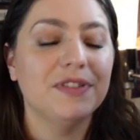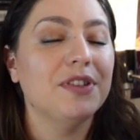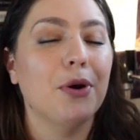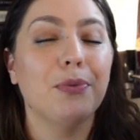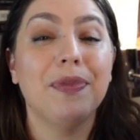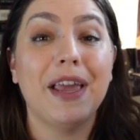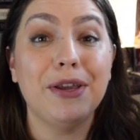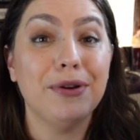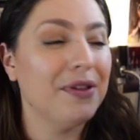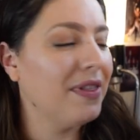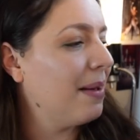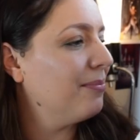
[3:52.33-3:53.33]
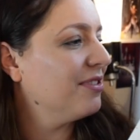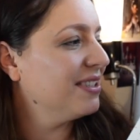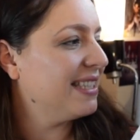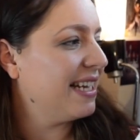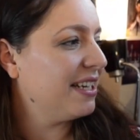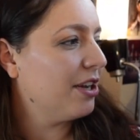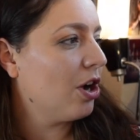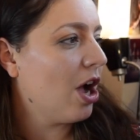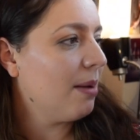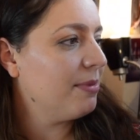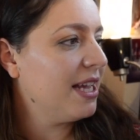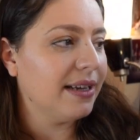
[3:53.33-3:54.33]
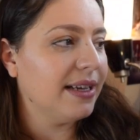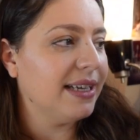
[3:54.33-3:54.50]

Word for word: So thank you to them for sending a copy.